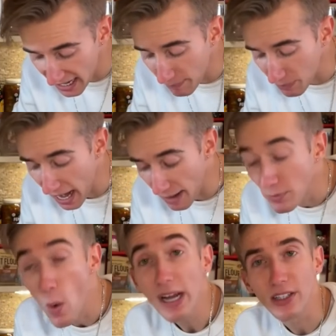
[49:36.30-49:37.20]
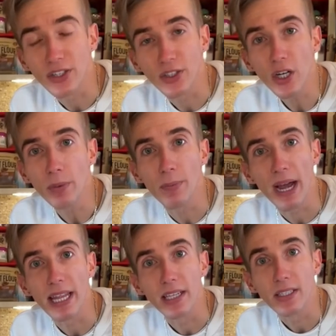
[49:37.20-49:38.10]
I'm quite disturbed
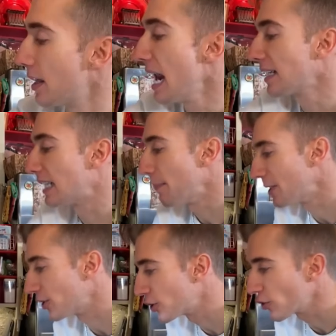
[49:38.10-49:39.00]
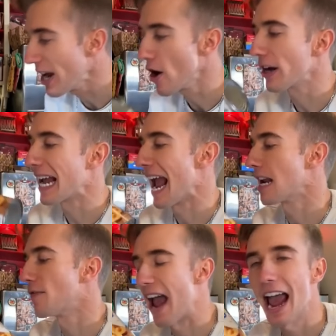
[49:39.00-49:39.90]
by this. The next step is to strain our
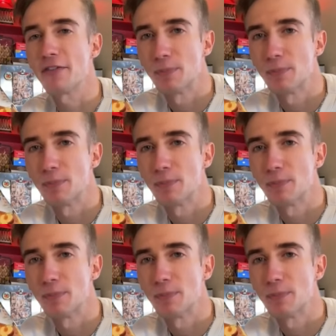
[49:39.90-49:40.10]
can of halved